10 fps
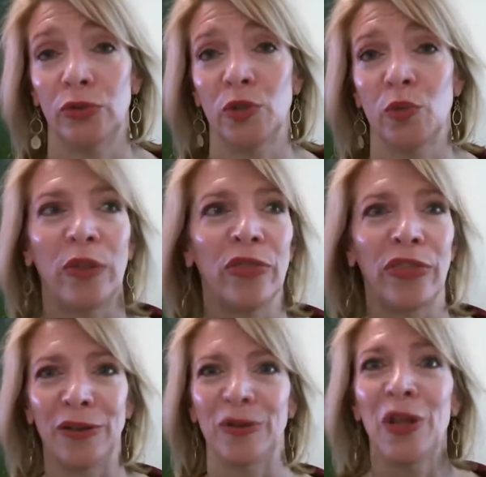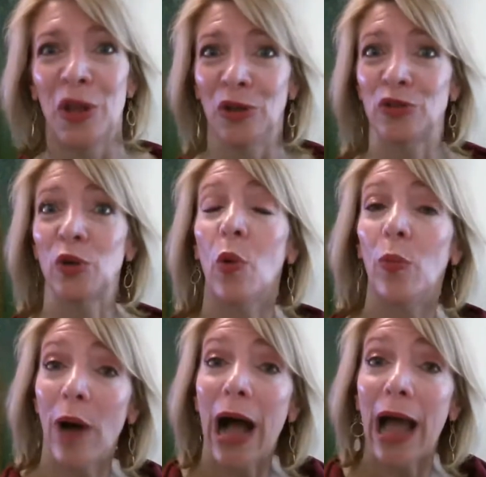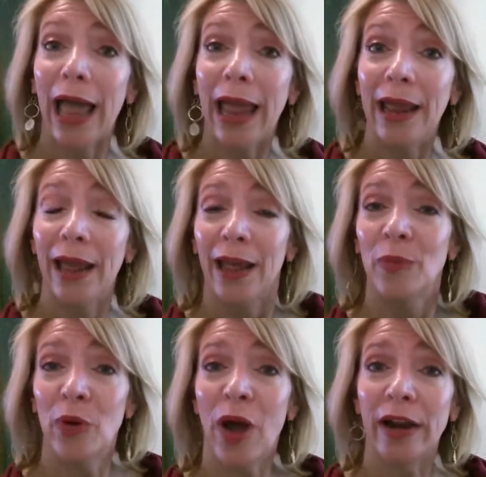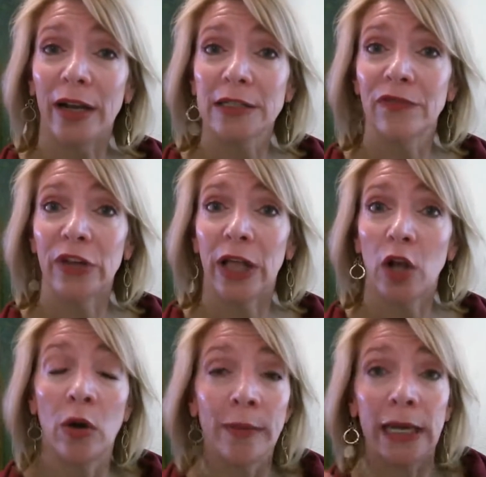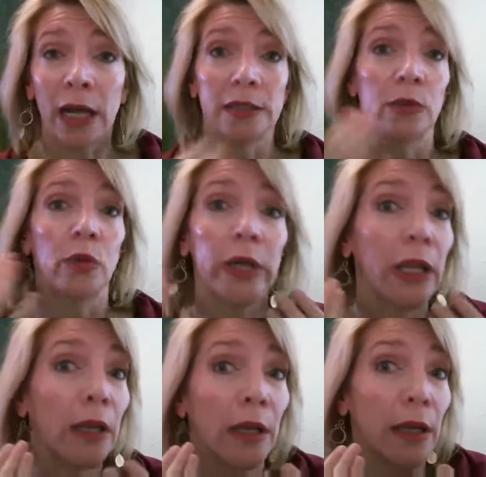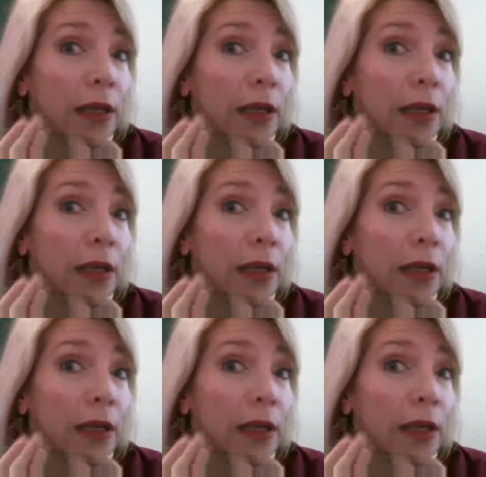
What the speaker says: It's one thing to go buy products and feel like, oh my God, is it working?